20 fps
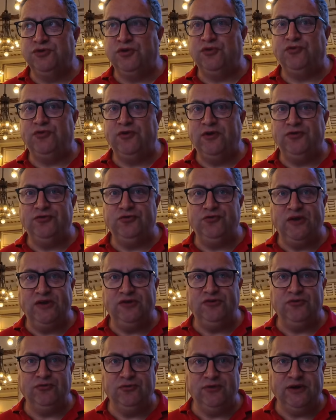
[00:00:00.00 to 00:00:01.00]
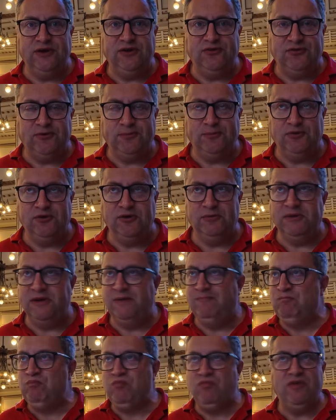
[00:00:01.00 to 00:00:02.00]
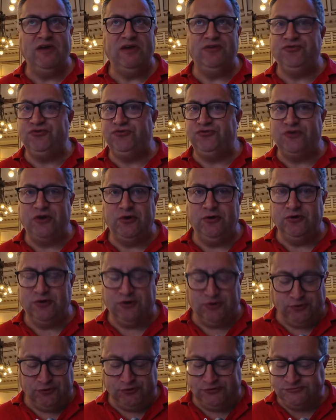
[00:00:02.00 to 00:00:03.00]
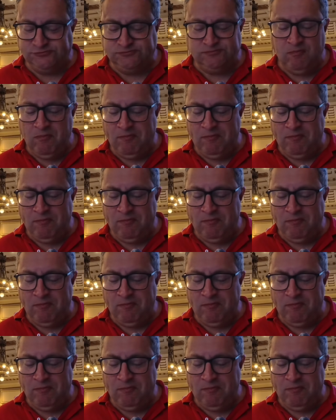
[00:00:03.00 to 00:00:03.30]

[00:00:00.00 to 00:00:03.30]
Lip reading: The first thing to really disappoint me, that's stone cold.